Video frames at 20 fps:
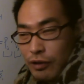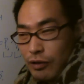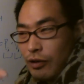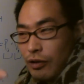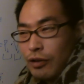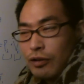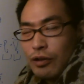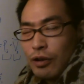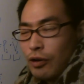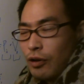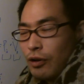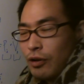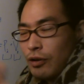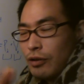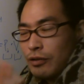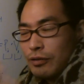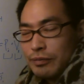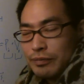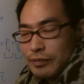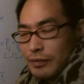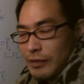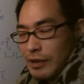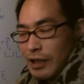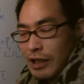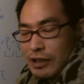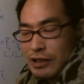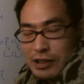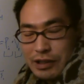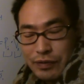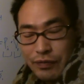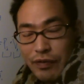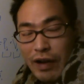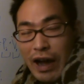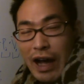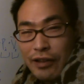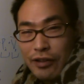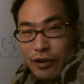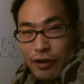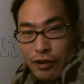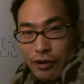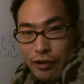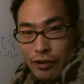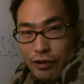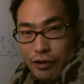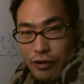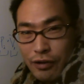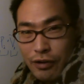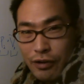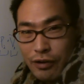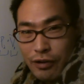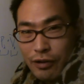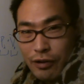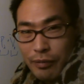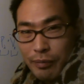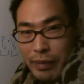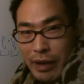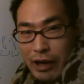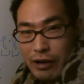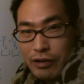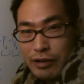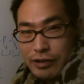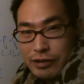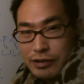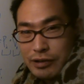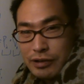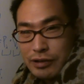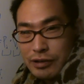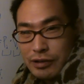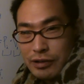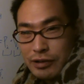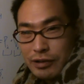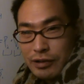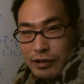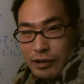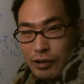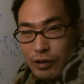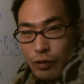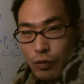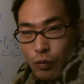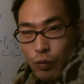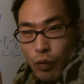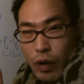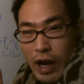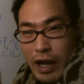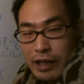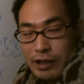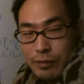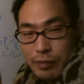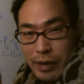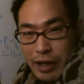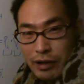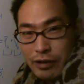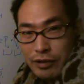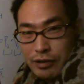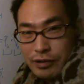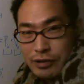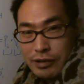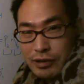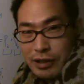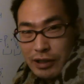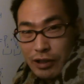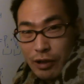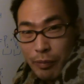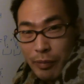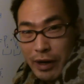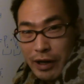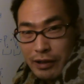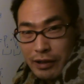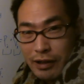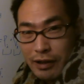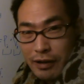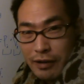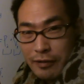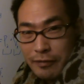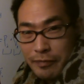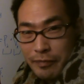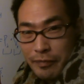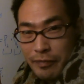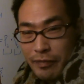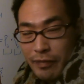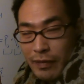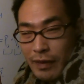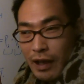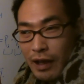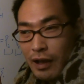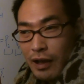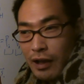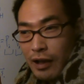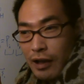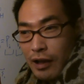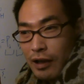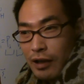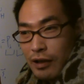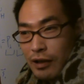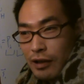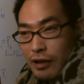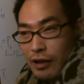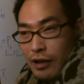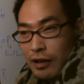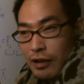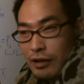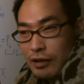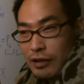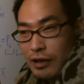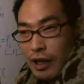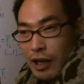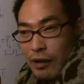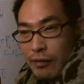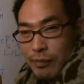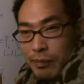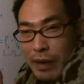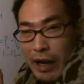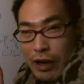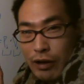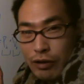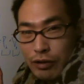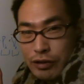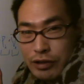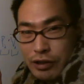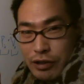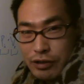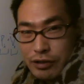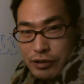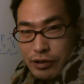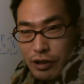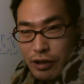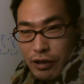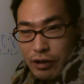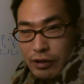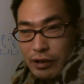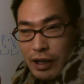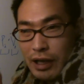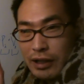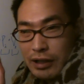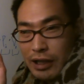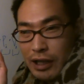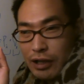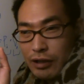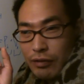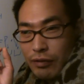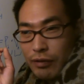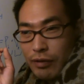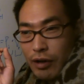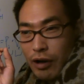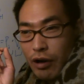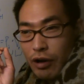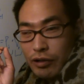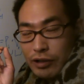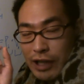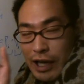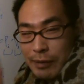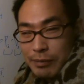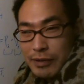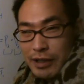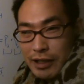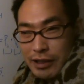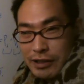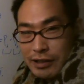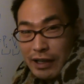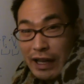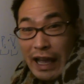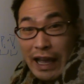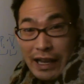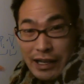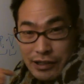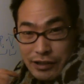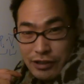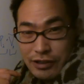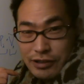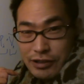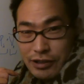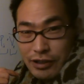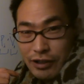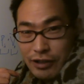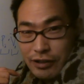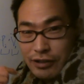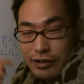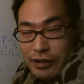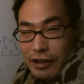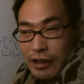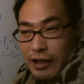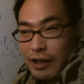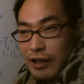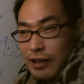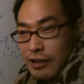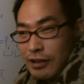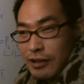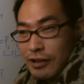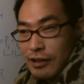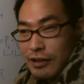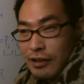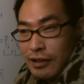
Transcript: No. There's this father, parents, white parents in America, and they have biological son and they adopted Asian son, and